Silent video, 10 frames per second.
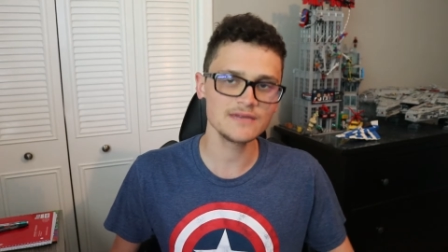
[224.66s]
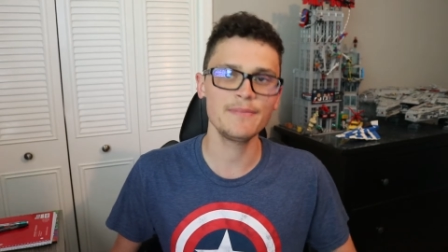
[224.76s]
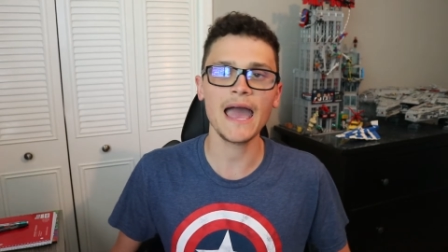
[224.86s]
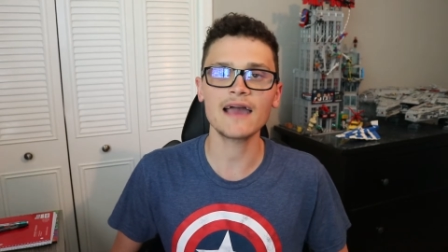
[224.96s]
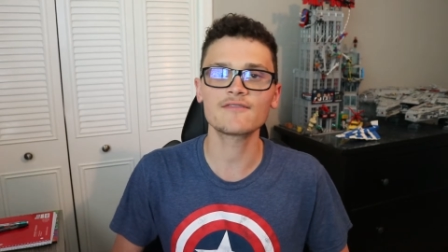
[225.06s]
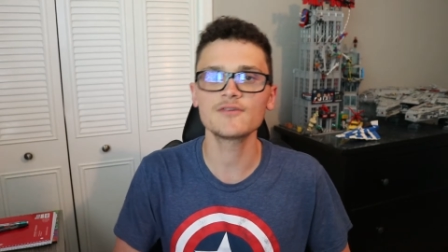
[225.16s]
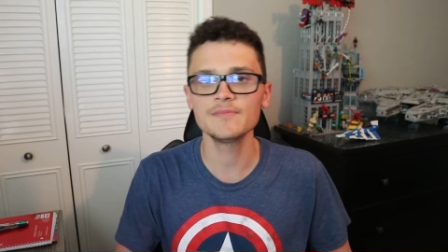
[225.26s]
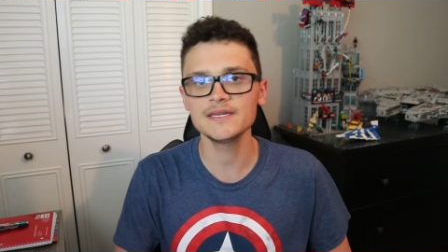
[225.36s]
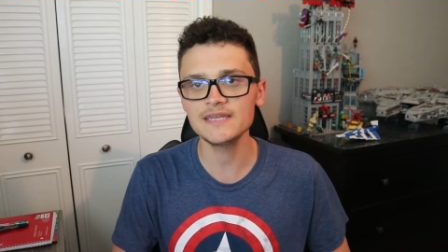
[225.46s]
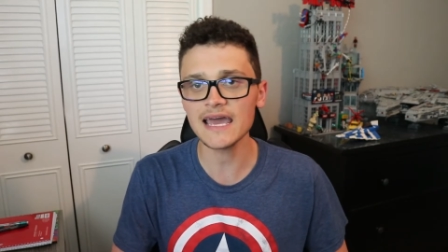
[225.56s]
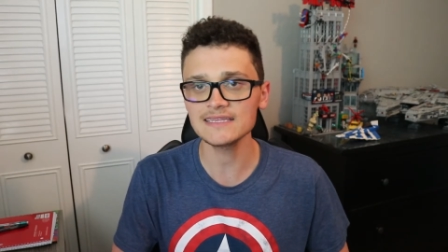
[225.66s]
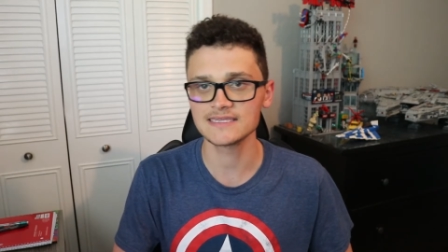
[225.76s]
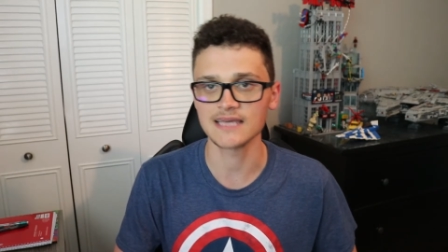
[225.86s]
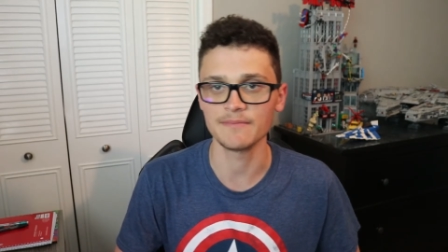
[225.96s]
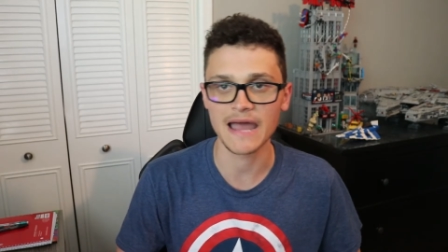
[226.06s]
back from the dead
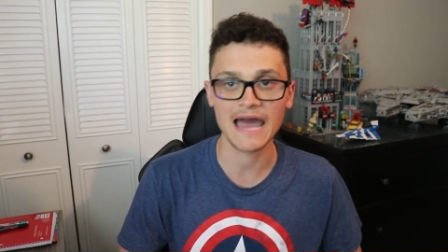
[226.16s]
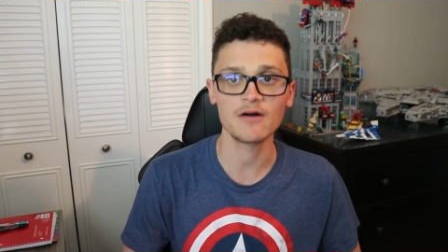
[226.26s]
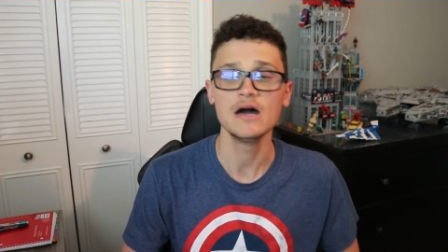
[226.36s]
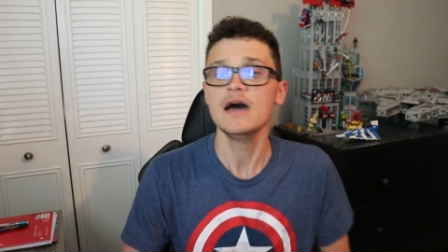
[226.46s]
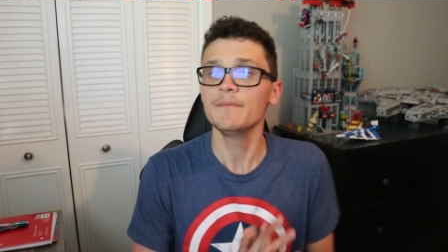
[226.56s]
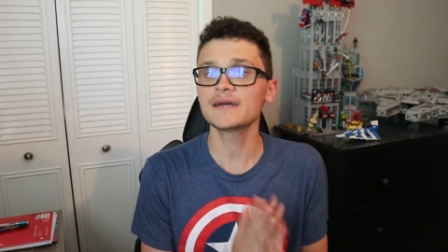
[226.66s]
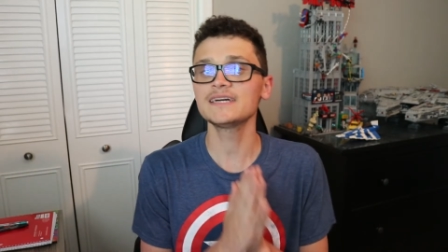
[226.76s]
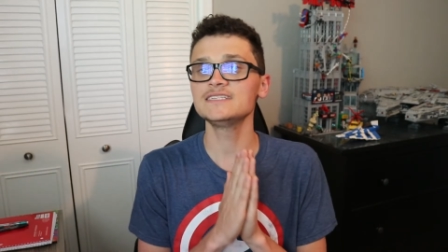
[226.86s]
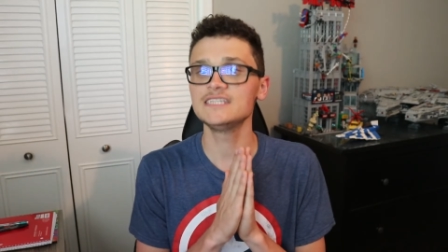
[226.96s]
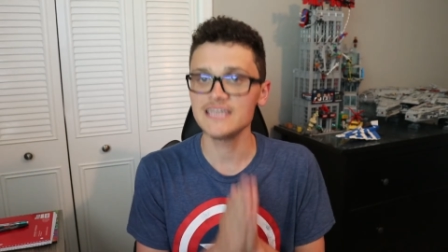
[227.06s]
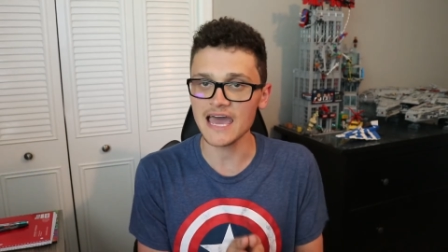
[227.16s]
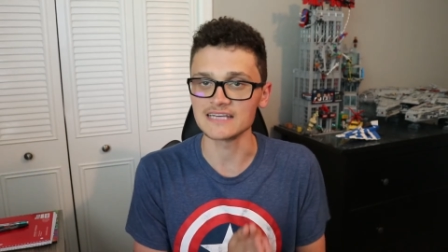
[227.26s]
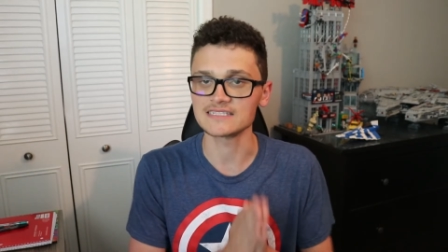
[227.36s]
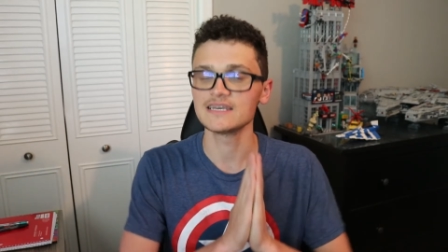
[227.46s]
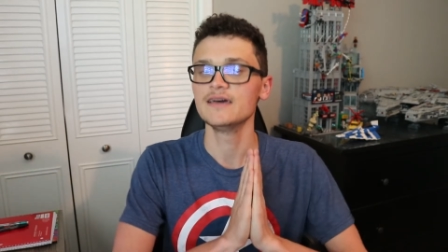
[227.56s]
somehow, because
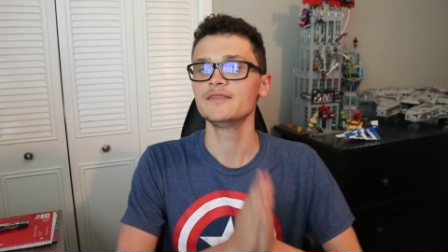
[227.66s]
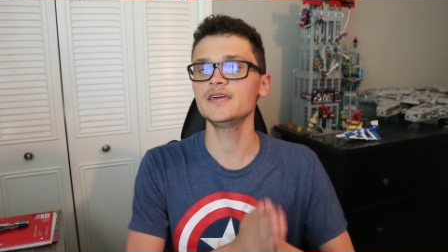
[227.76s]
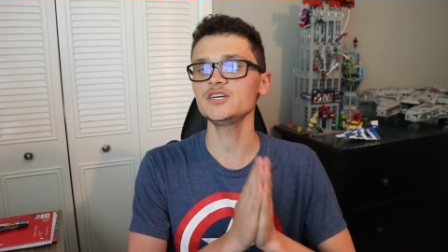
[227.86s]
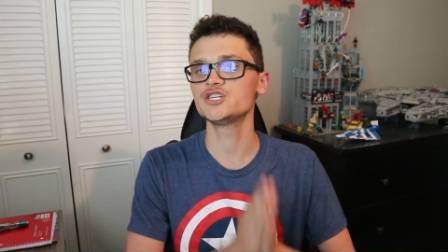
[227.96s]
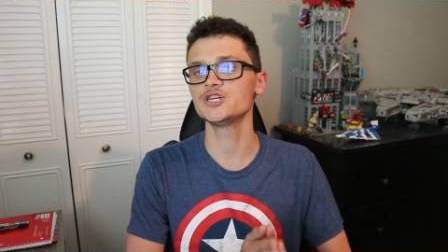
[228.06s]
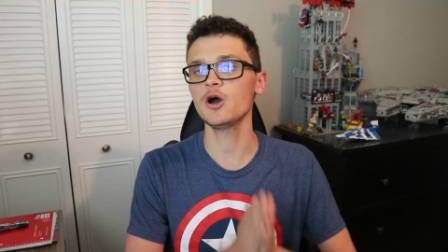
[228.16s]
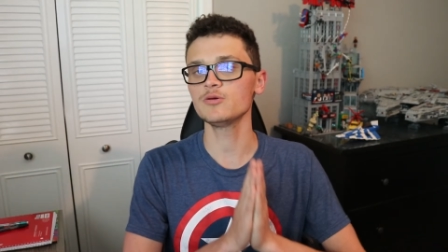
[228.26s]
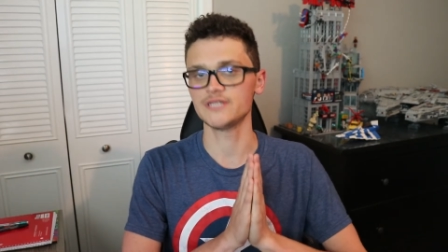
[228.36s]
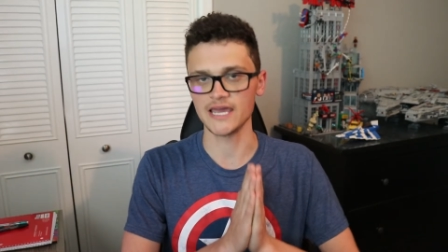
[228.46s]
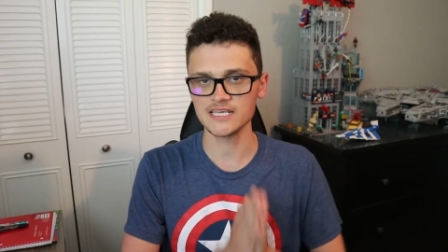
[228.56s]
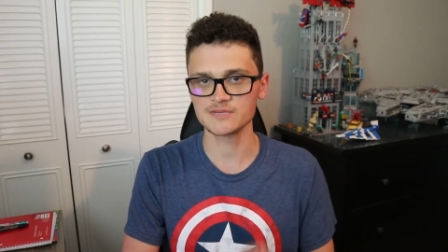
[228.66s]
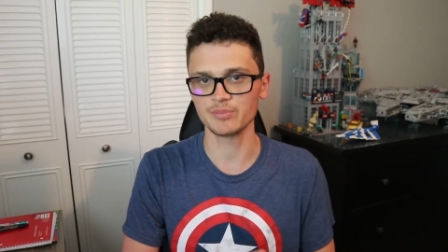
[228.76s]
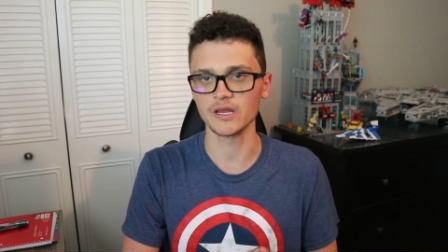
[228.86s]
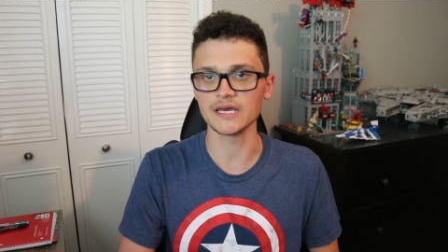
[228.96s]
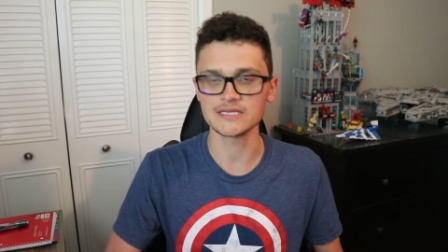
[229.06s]
yes, this show takes
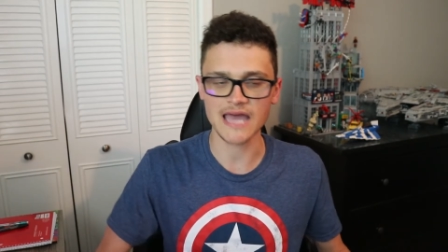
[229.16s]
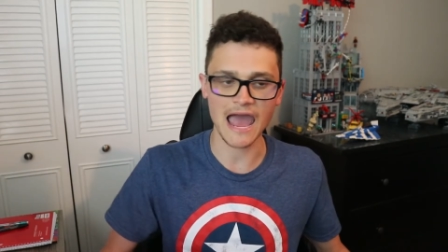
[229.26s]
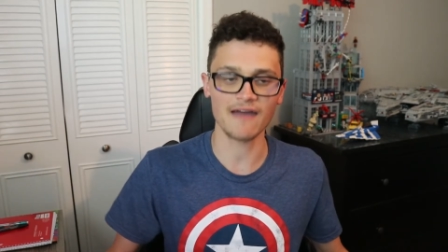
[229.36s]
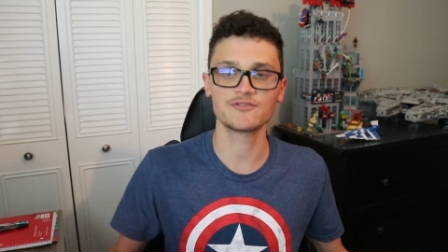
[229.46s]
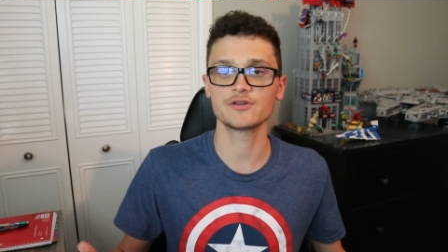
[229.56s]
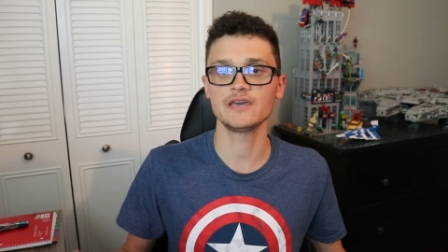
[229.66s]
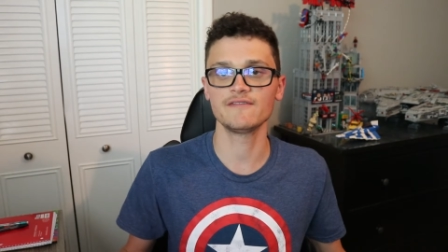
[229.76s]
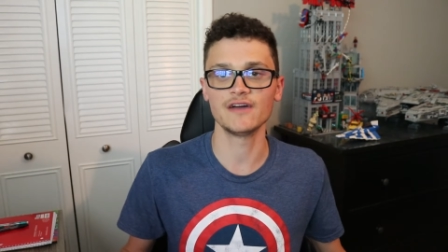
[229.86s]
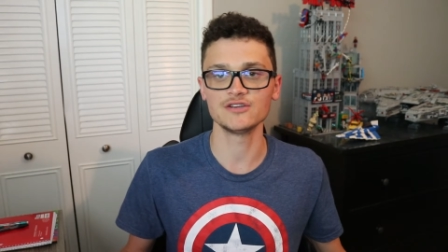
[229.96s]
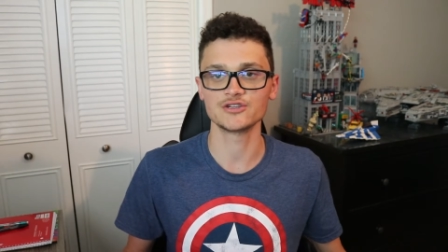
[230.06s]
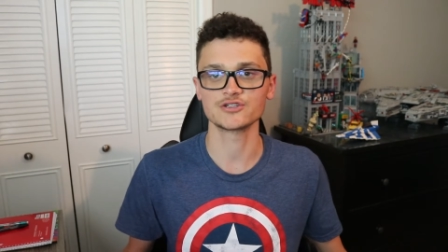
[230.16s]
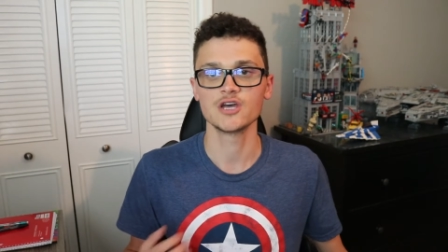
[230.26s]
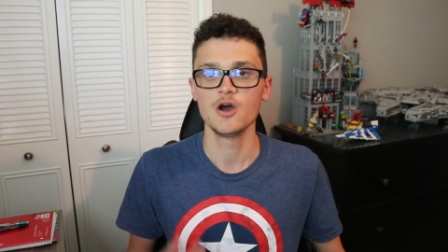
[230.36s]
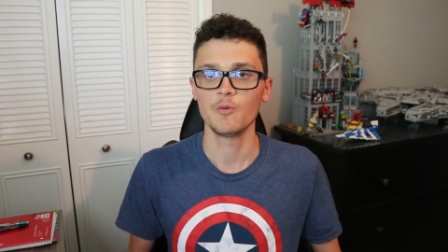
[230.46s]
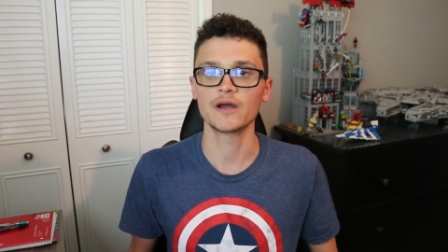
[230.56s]
place after the Avengers
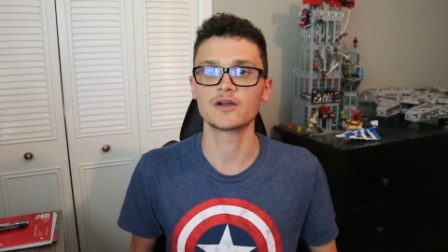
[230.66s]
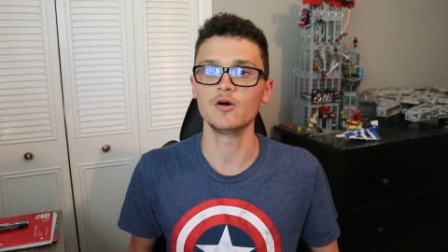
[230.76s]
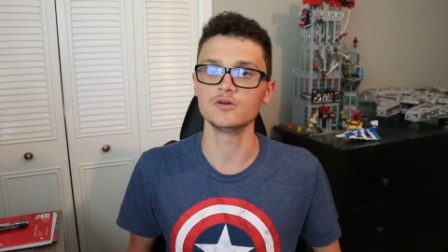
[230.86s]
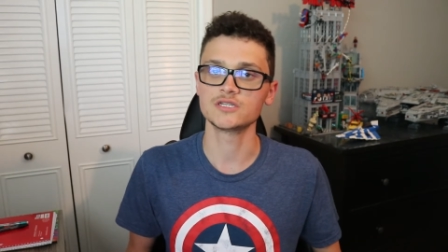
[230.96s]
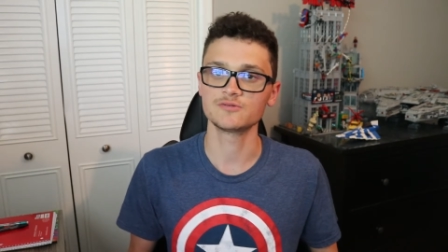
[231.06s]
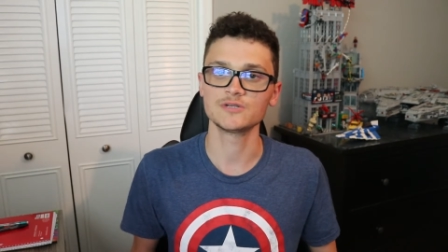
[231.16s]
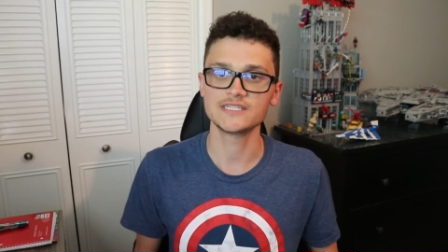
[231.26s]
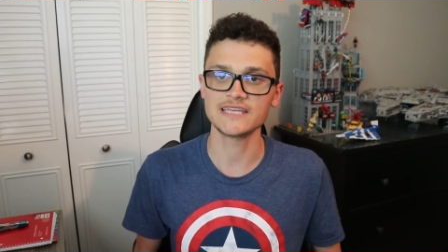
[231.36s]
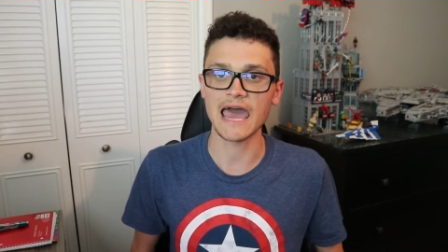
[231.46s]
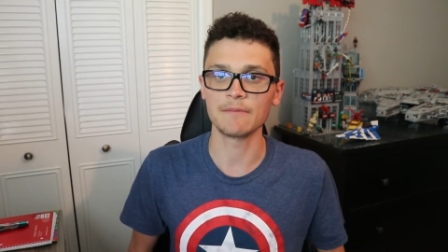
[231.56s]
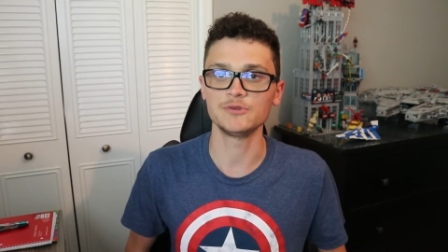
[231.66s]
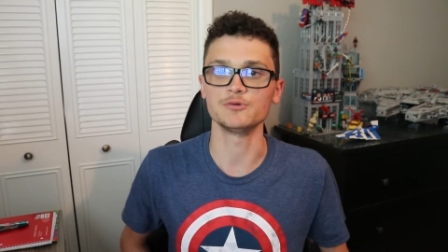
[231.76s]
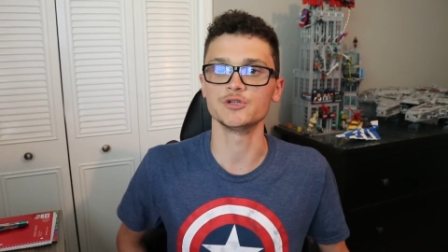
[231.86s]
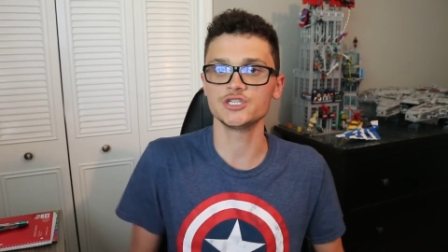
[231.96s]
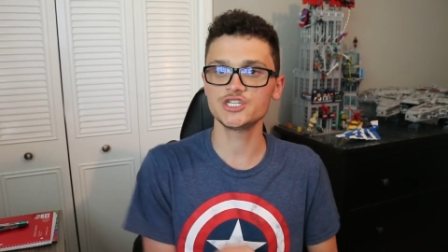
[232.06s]
when Coulson was stabbed
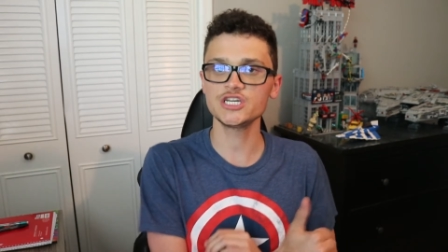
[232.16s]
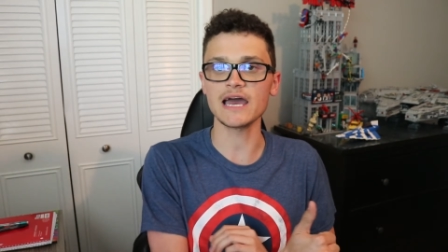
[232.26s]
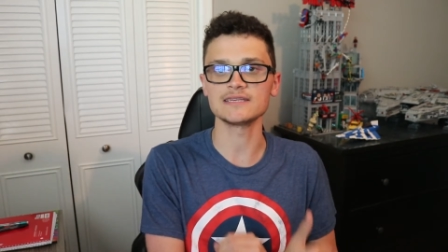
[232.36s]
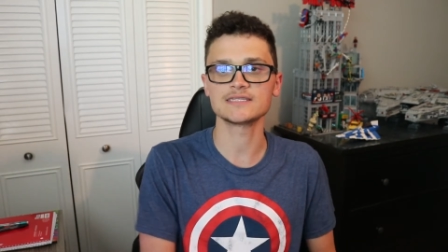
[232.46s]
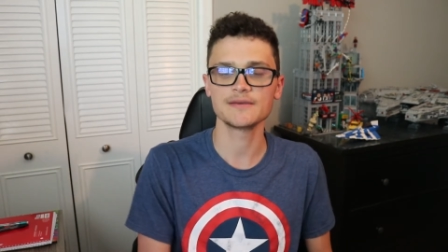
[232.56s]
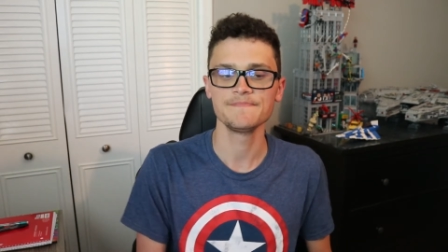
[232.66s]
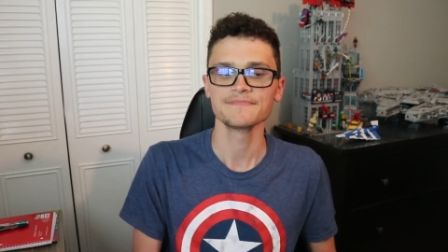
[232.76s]
through the chest.